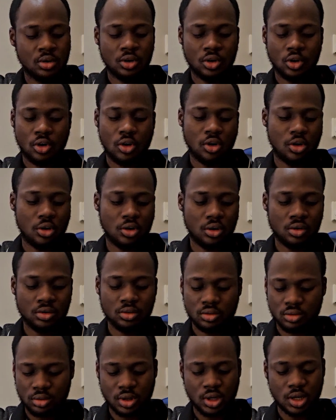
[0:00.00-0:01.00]
or
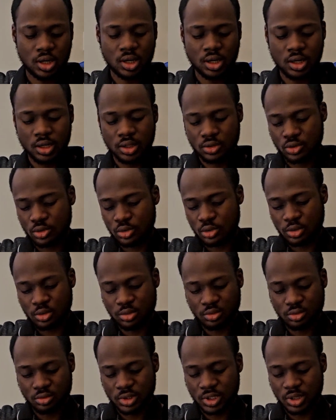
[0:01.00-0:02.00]

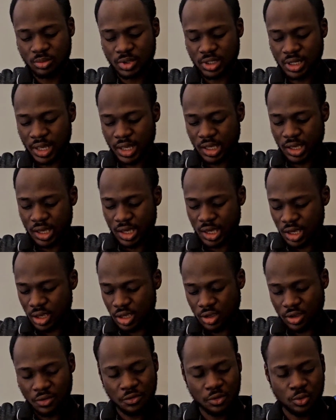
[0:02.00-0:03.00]
so something like A.
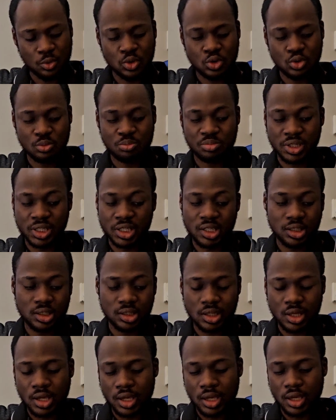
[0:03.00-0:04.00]
If you want to play in
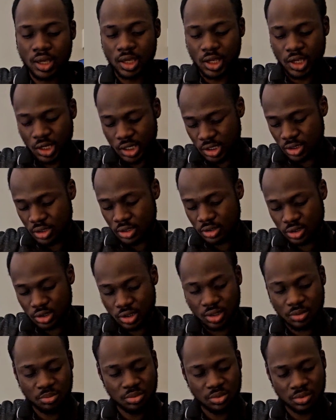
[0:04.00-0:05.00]
the A
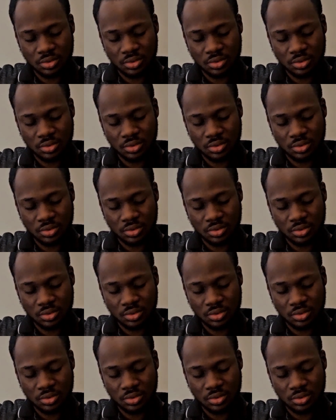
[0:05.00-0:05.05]
shape,